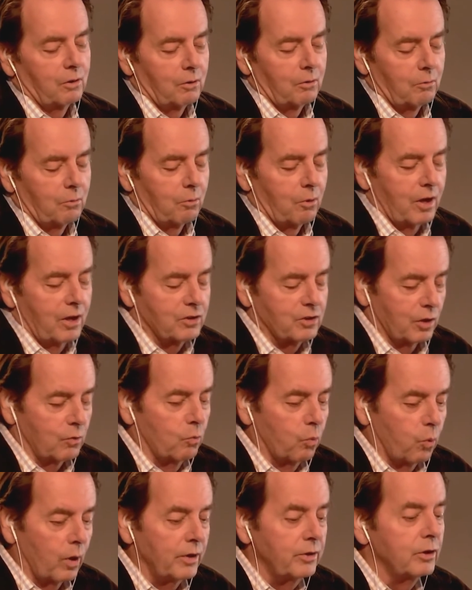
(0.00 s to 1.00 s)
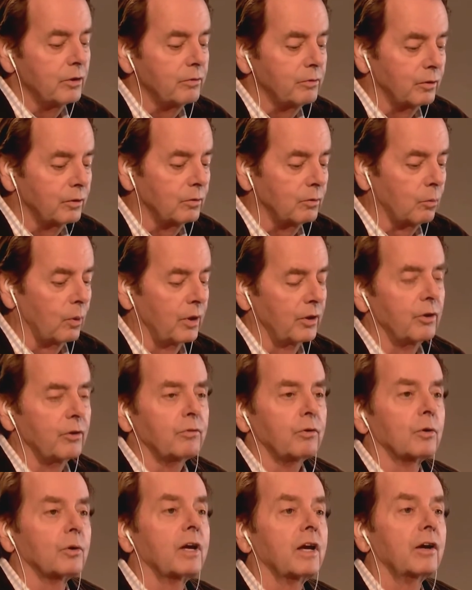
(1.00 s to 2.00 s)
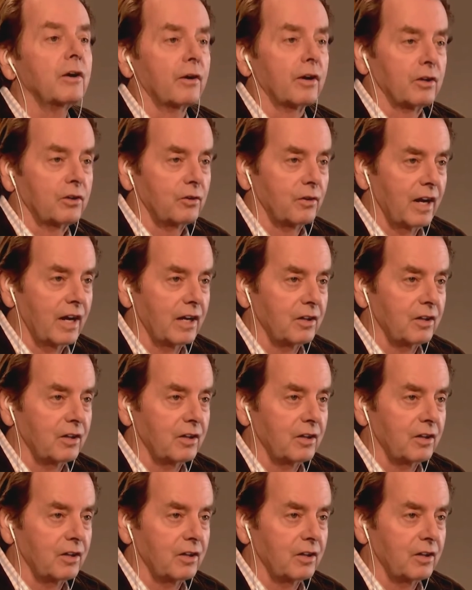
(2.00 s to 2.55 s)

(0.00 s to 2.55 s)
is a wonderful, wonderful character actor.